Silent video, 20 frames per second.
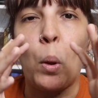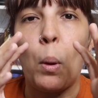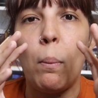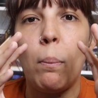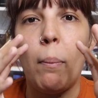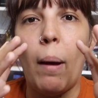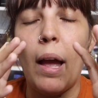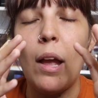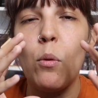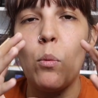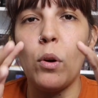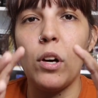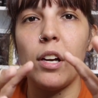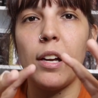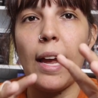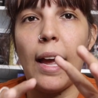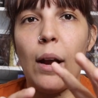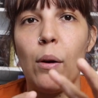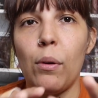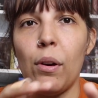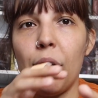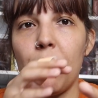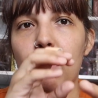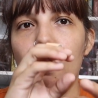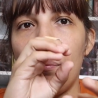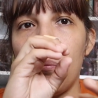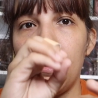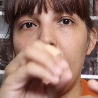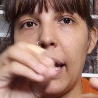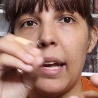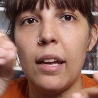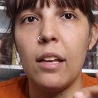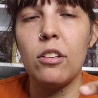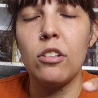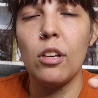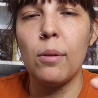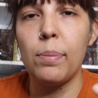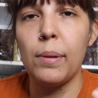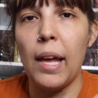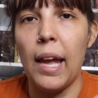My work hours, blank
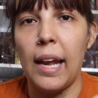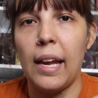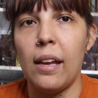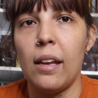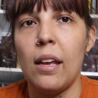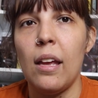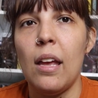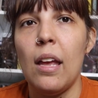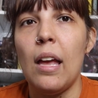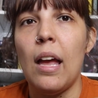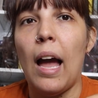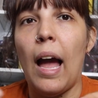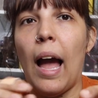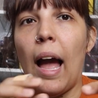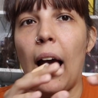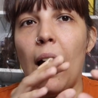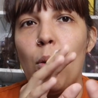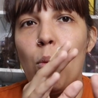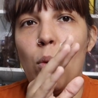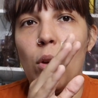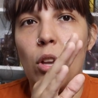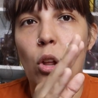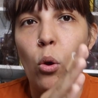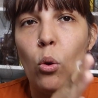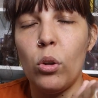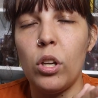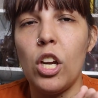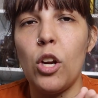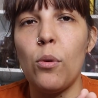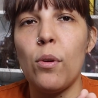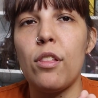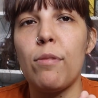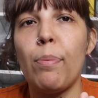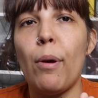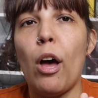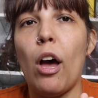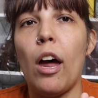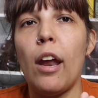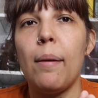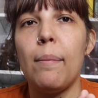to blank. I will only
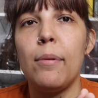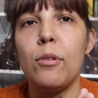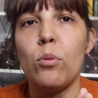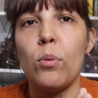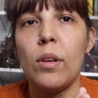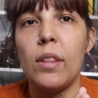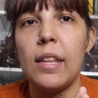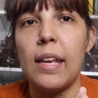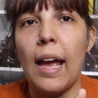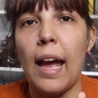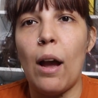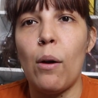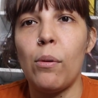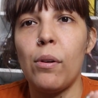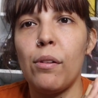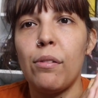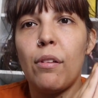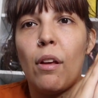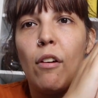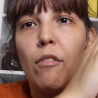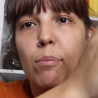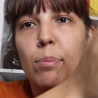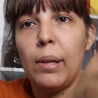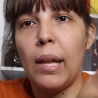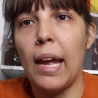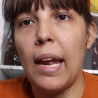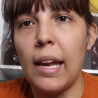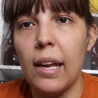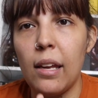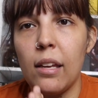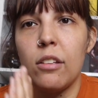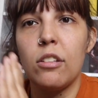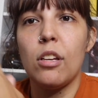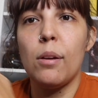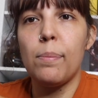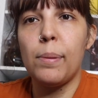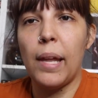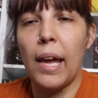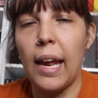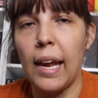respond between the hours of blank
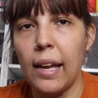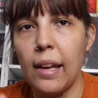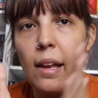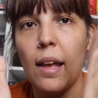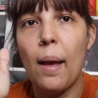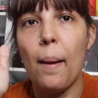to blank,